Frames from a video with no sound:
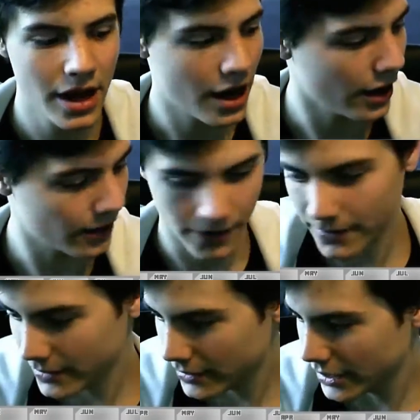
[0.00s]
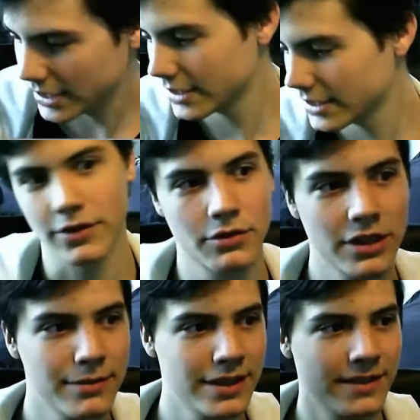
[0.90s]
I got this for
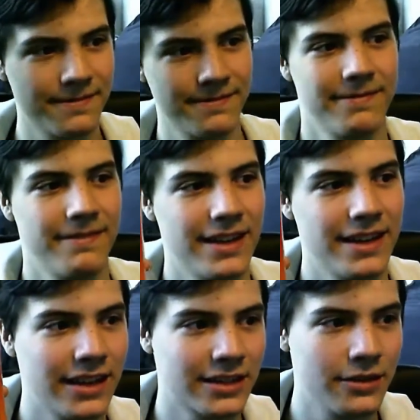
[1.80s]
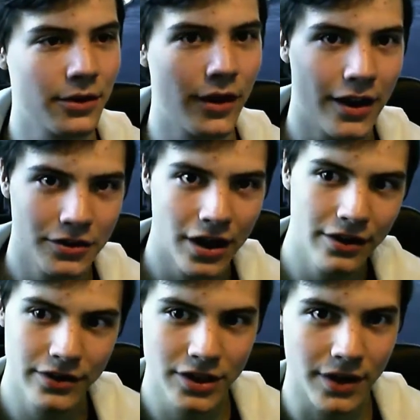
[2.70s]
Christmas, an external hard
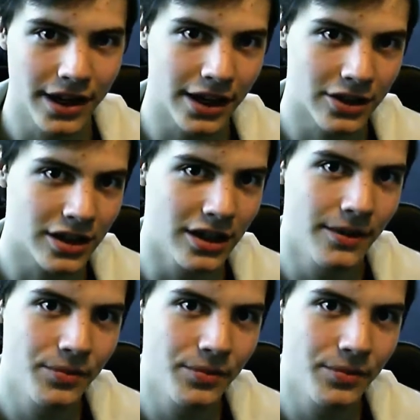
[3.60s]
drive, so I can actually